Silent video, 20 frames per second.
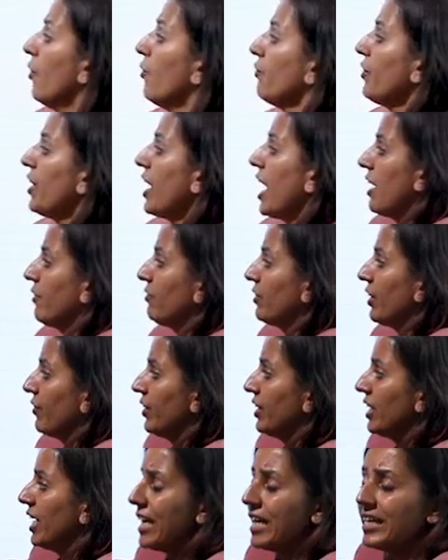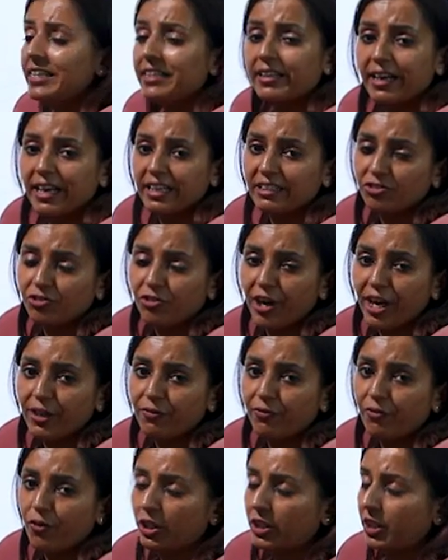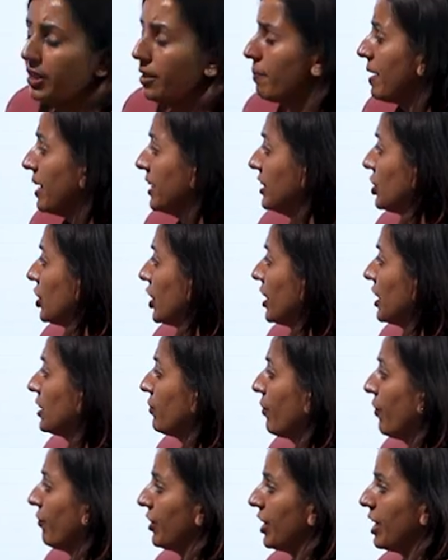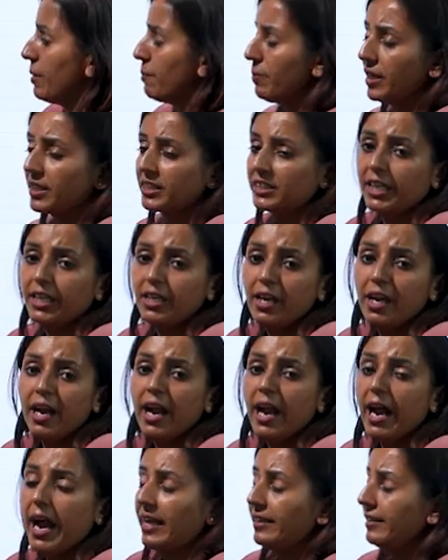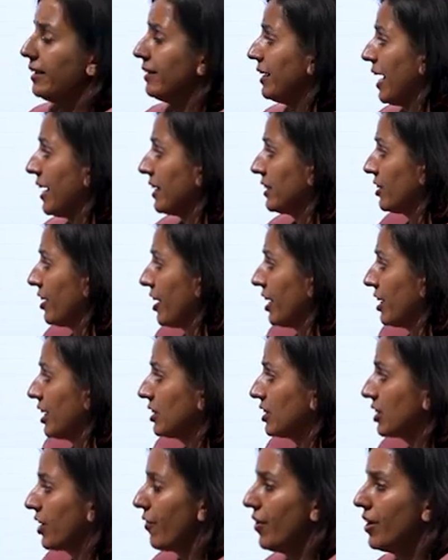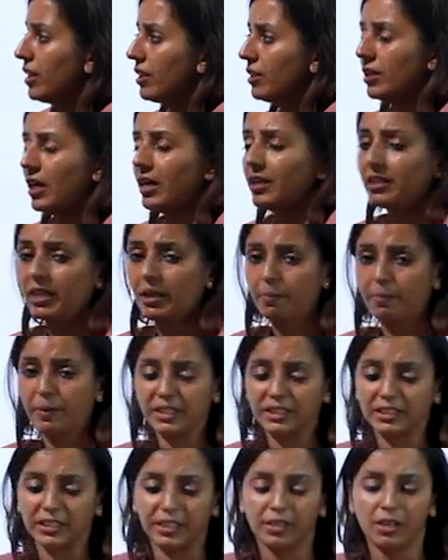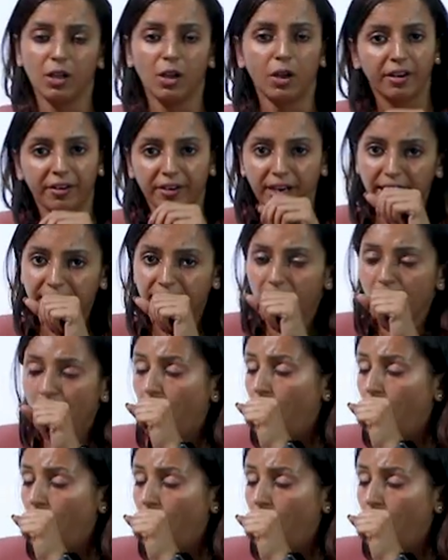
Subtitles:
We have given an interest rate for the debenture is 15%, and the tax rate is given 30%. Right?